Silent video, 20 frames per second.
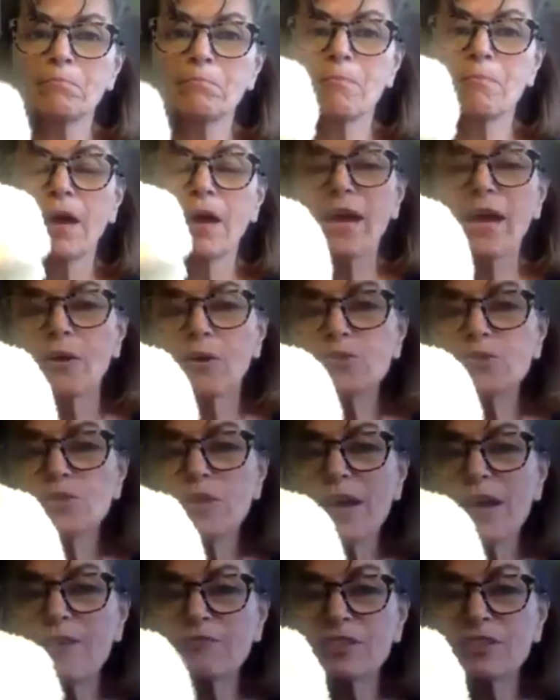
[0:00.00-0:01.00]
I also
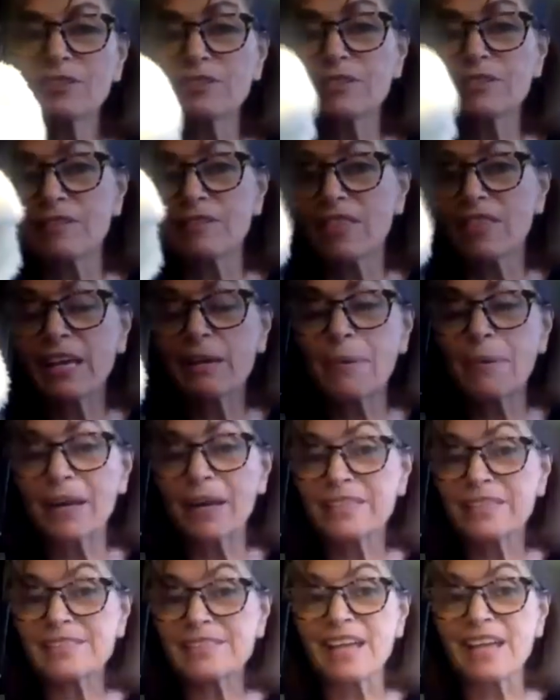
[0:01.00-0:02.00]
have to think about
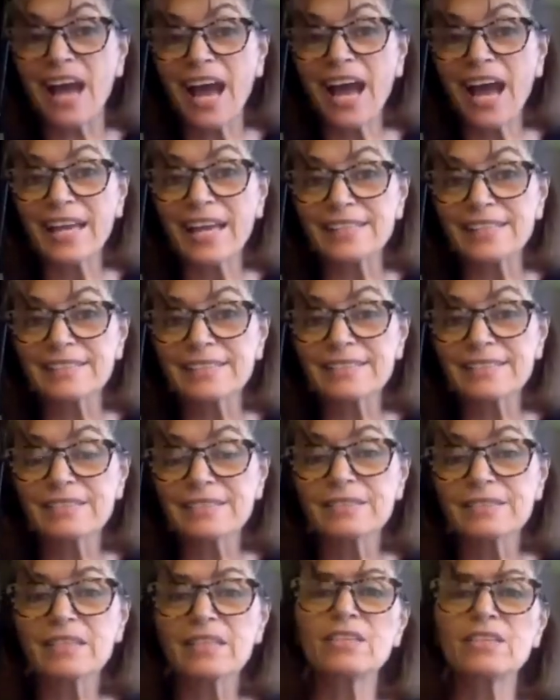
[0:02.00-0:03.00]
his eyes.
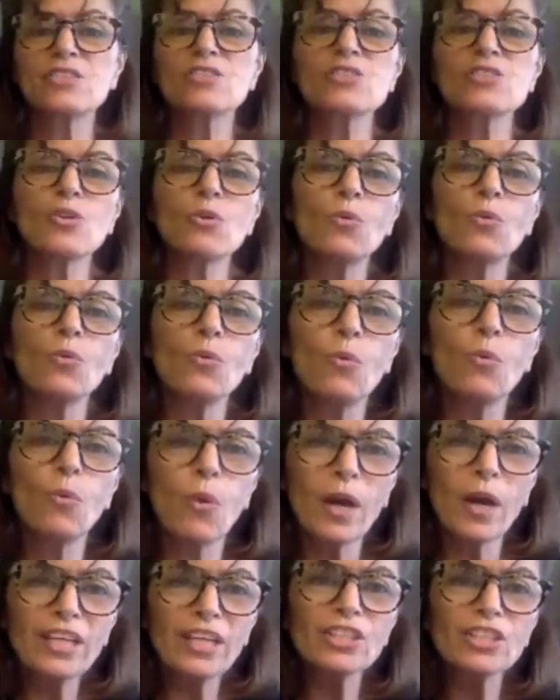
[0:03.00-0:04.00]
So
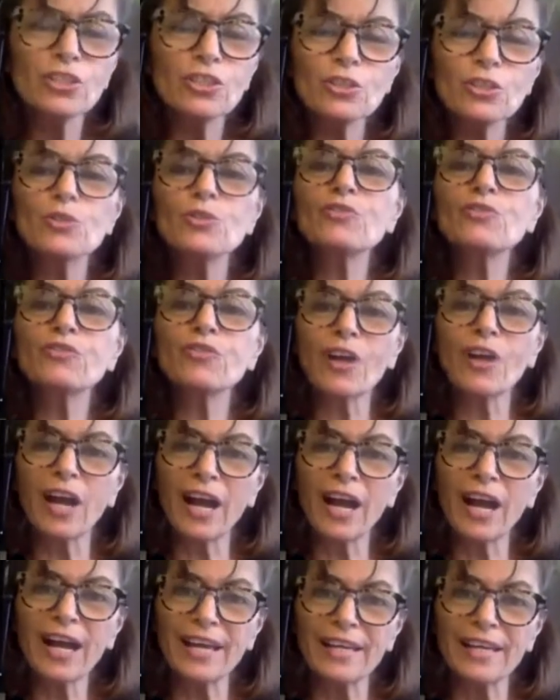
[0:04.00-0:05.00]
what can you use for
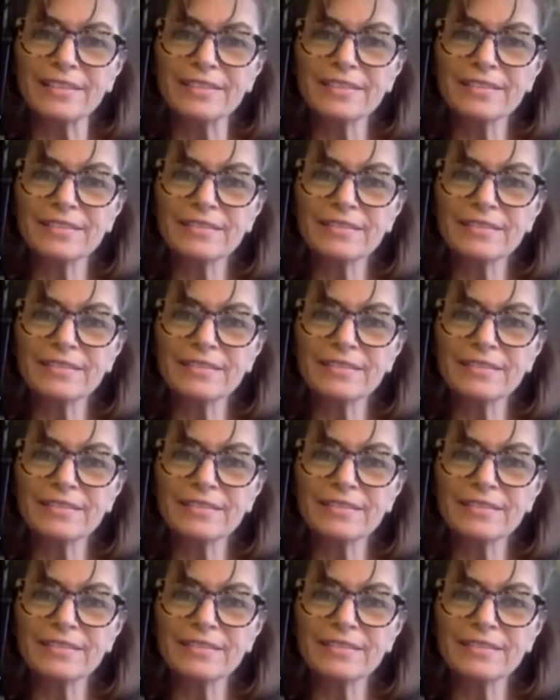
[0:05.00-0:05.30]
eyes?